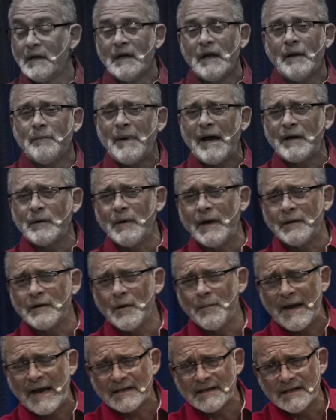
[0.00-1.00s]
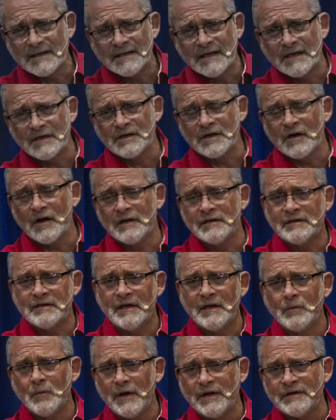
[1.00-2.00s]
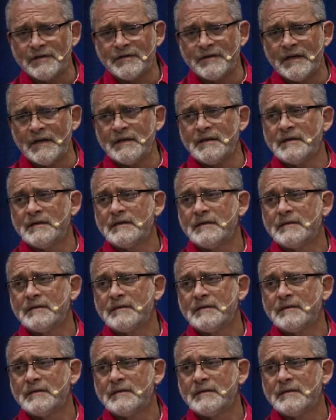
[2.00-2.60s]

And by the way, go back to the teaching on sin. What is sin?